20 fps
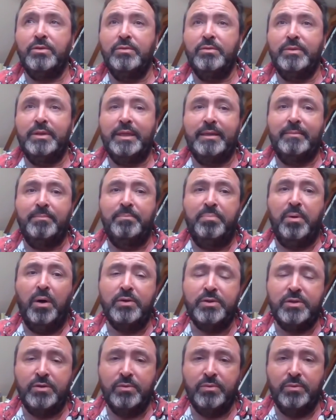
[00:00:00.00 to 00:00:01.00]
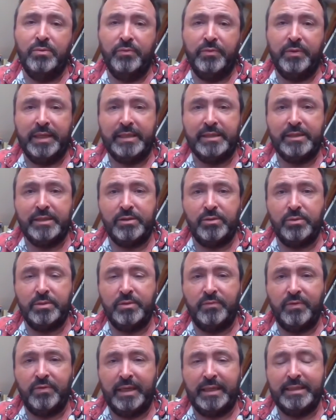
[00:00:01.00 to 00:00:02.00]
to bottle this
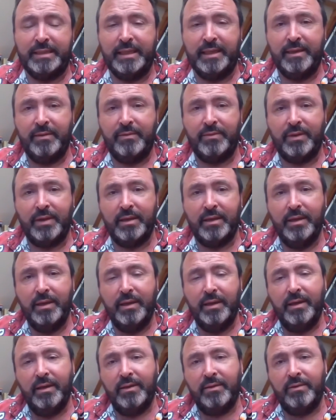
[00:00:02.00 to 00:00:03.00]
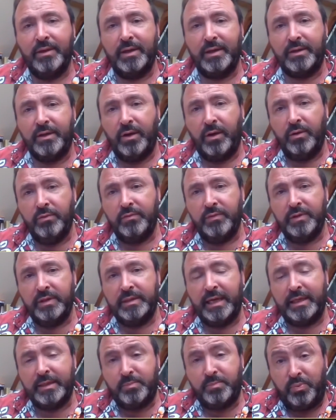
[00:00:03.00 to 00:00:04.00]
sort of idea that
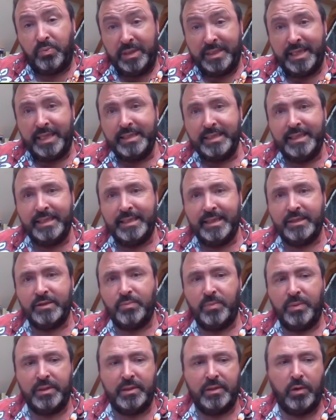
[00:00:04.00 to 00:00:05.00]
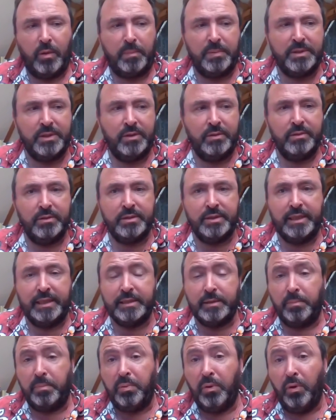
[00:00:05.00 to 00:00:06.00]
COVID had presented us with an opportunity
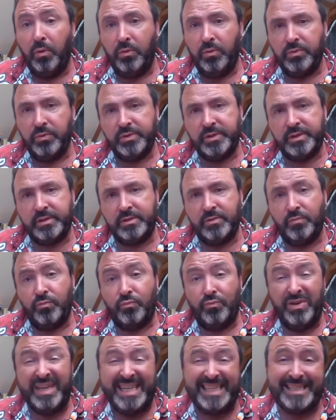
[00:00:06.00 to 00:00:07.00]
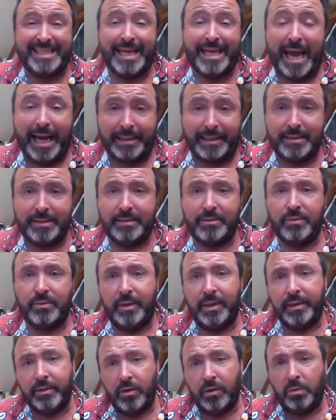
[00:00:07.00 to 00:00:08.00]
to pause, to reset,
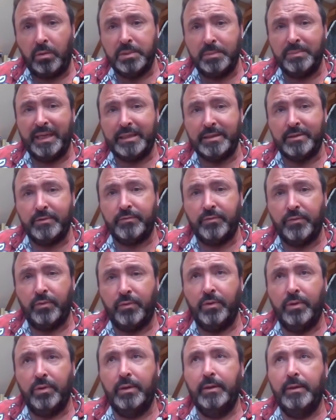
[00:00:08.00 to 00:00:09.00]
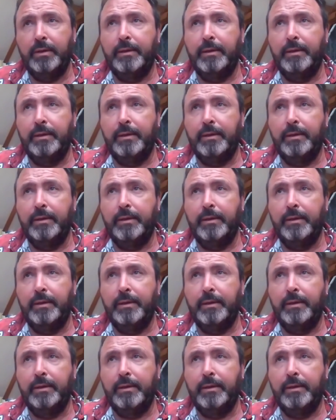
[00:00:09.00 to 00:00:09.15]
quite a common metaphor,